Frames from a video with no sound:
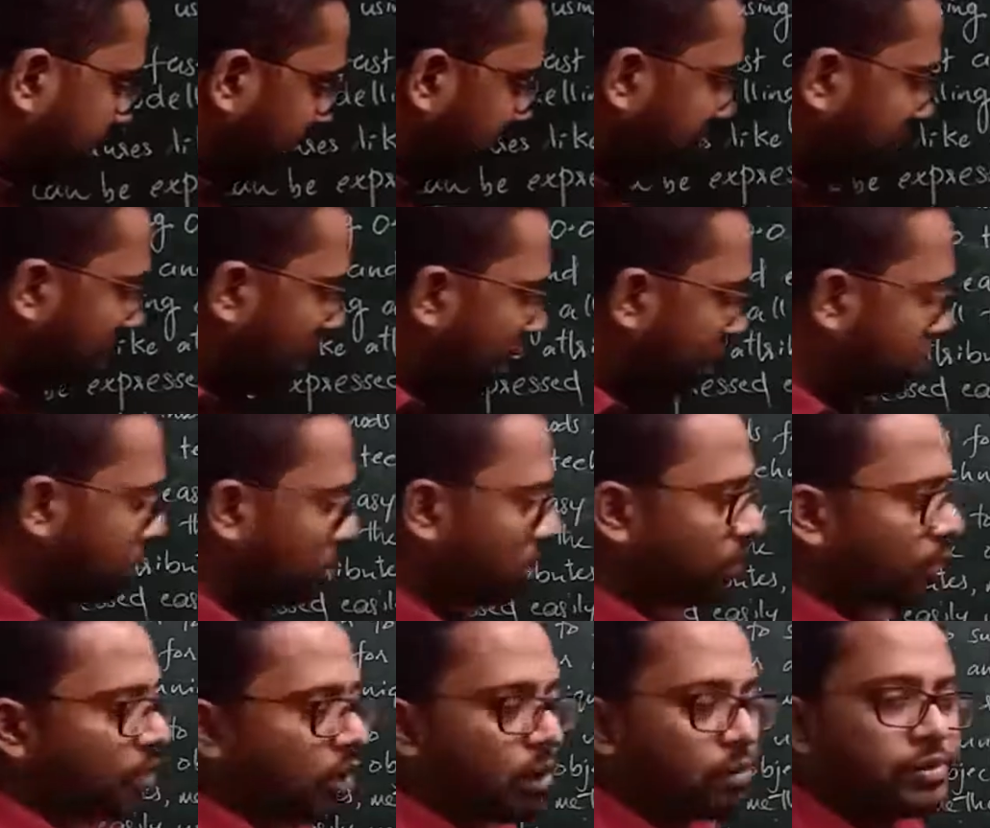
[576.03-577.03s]
three parts
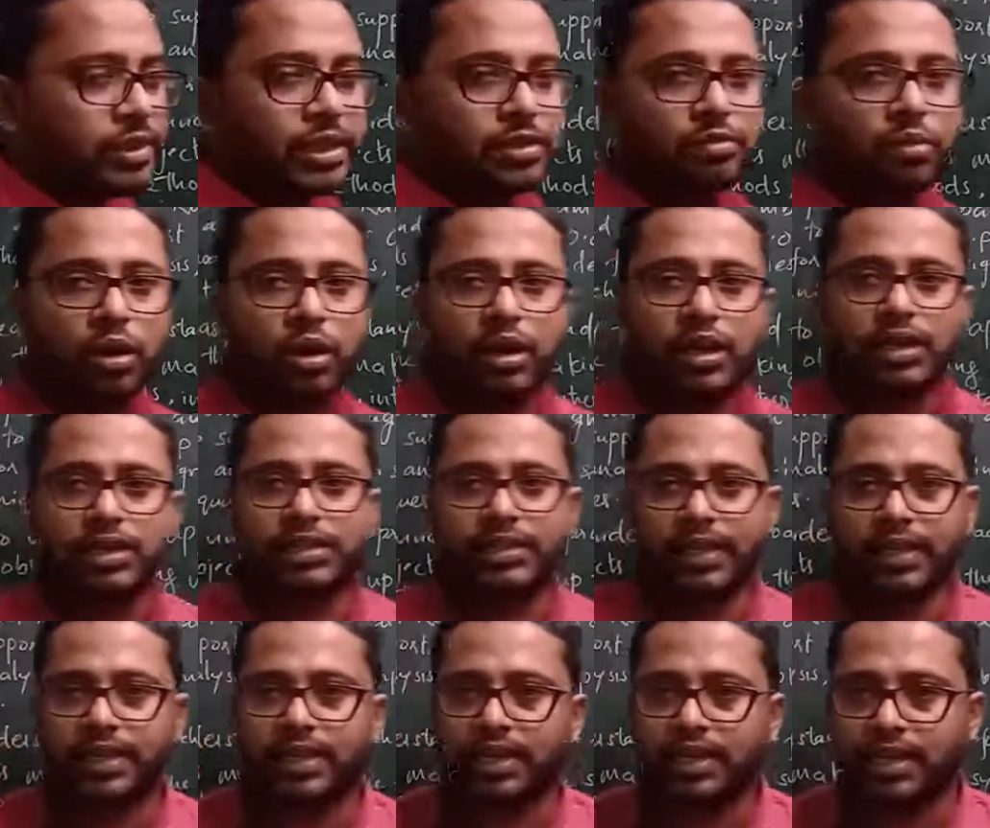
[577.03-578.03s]
of object modeling
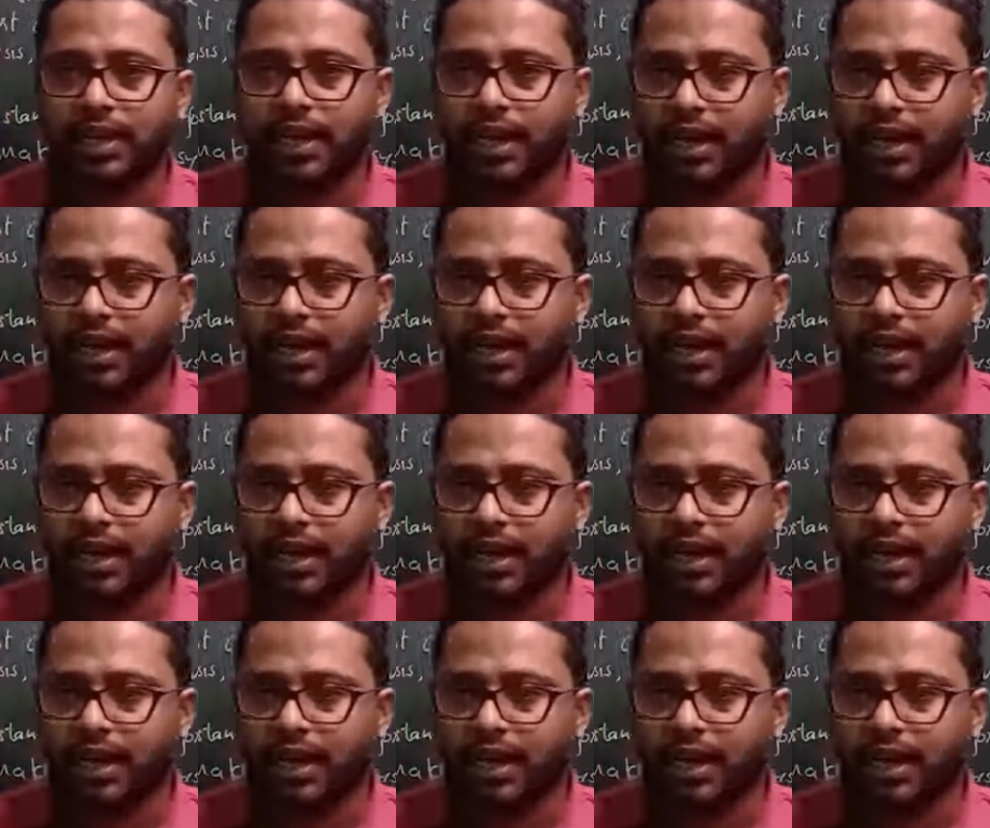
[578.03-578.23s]
technique,